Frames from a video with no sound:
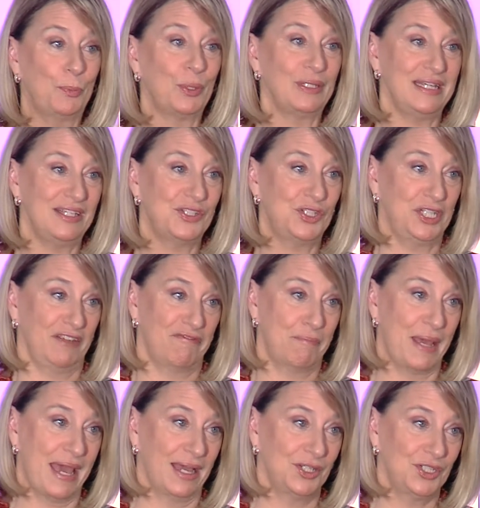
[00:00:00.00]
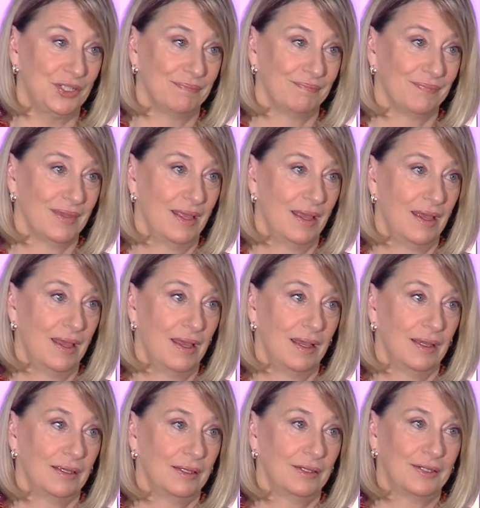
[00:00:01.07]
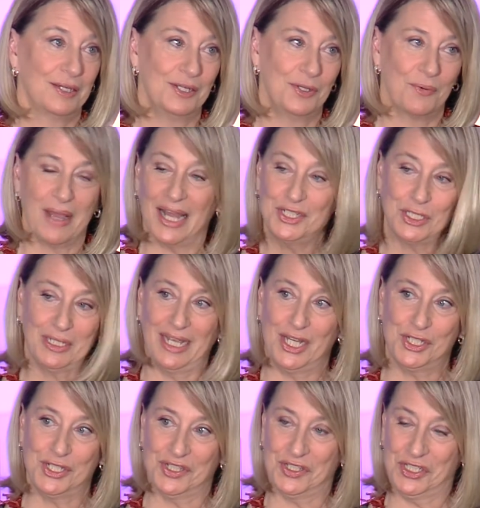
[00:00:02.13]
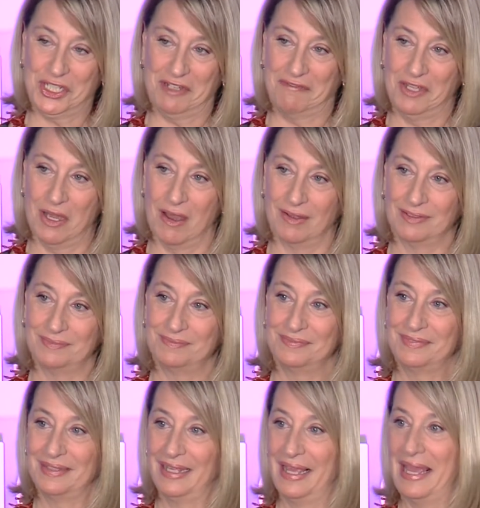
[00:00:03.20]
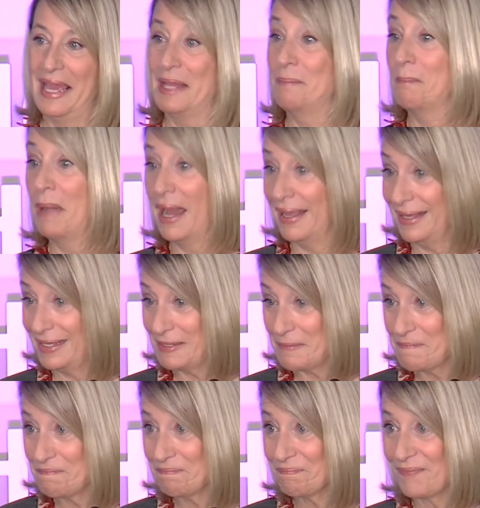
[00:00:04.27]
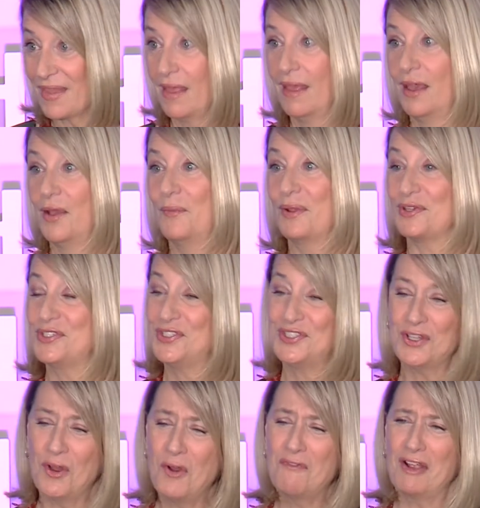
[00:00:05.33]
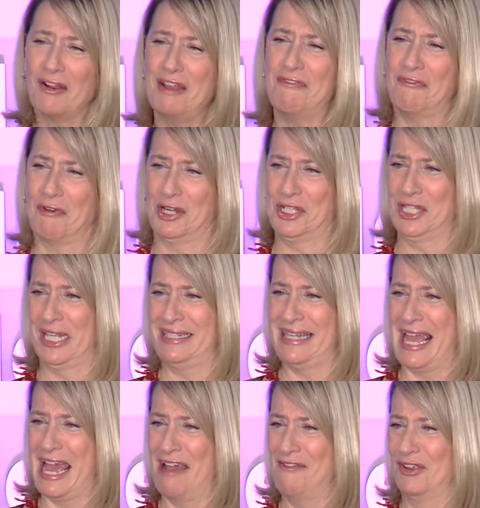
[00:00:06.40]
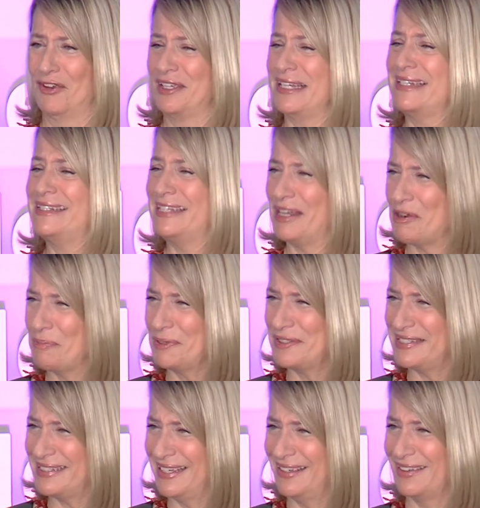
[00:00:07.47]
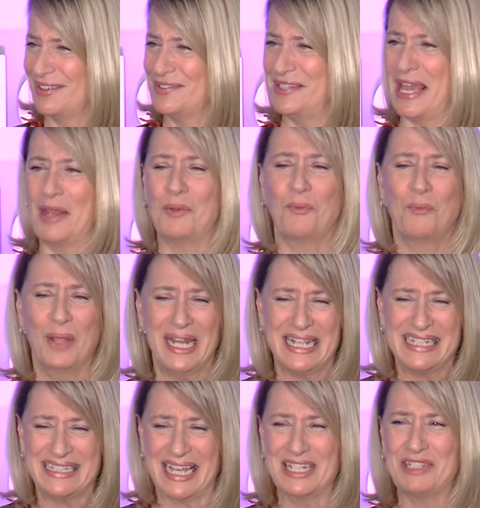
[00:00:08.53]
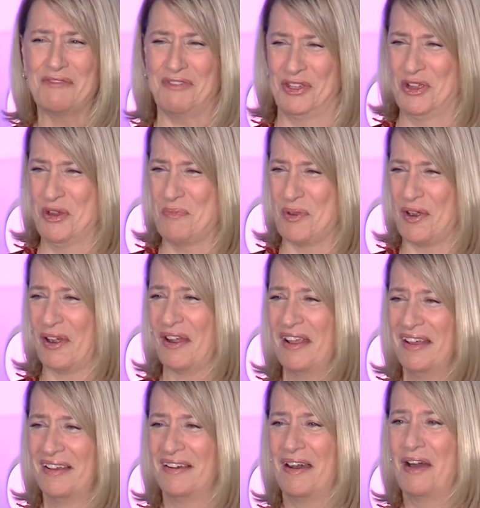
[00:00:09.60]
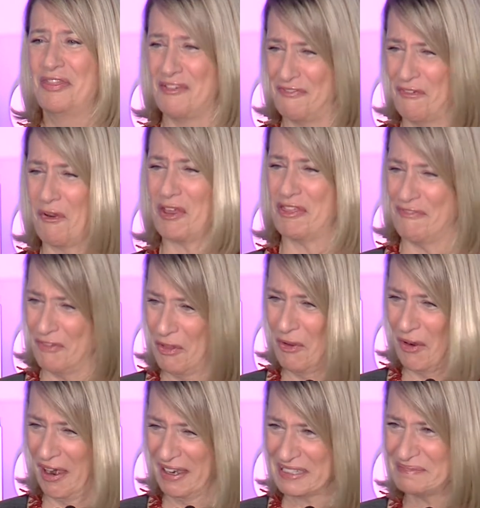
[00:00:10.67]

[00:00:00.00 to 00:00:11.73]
police chief badge. Congratulations, Chief Young. And Mike, we are so very fortunate to have your considerable skills and witty sense of humor on the 4th floor.